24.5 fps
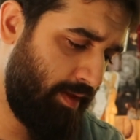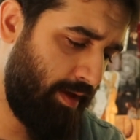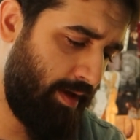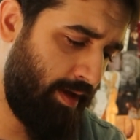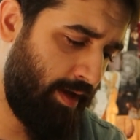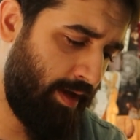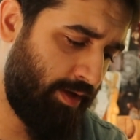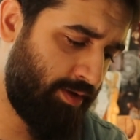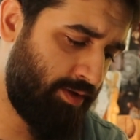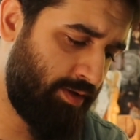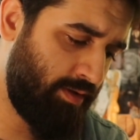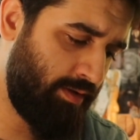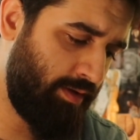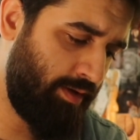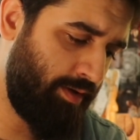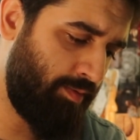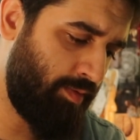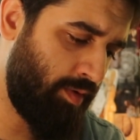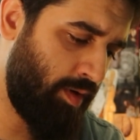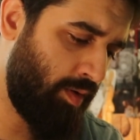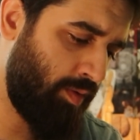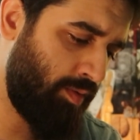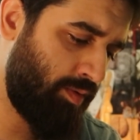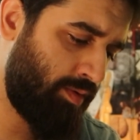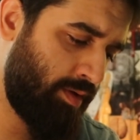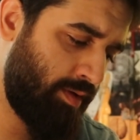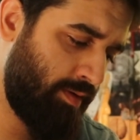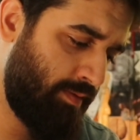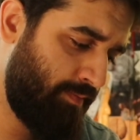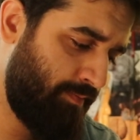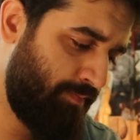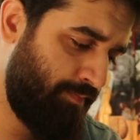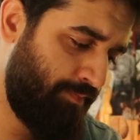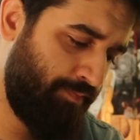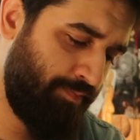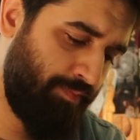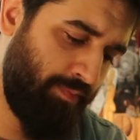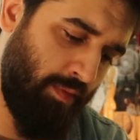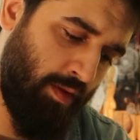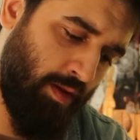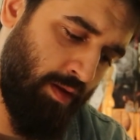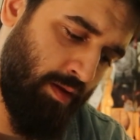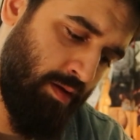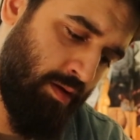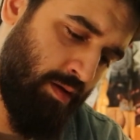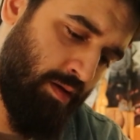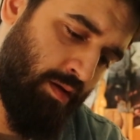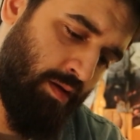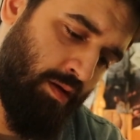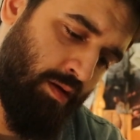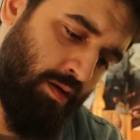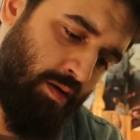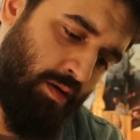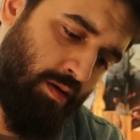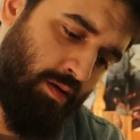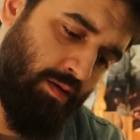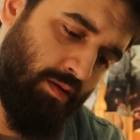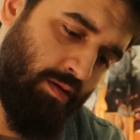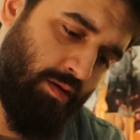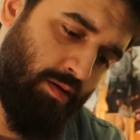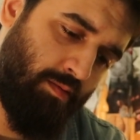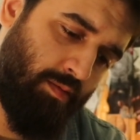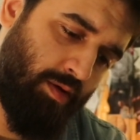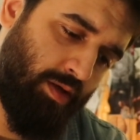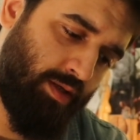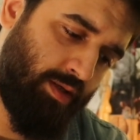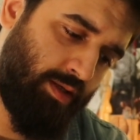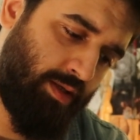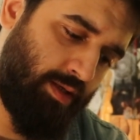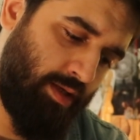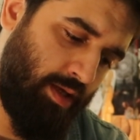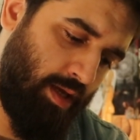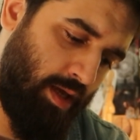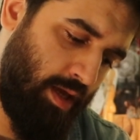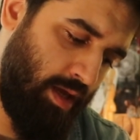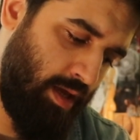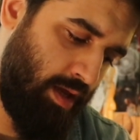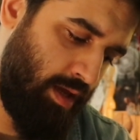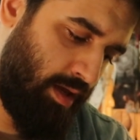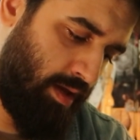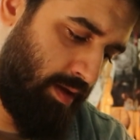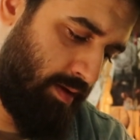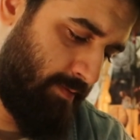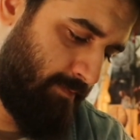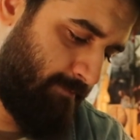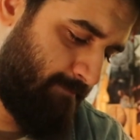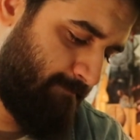actually wrote. Let me see.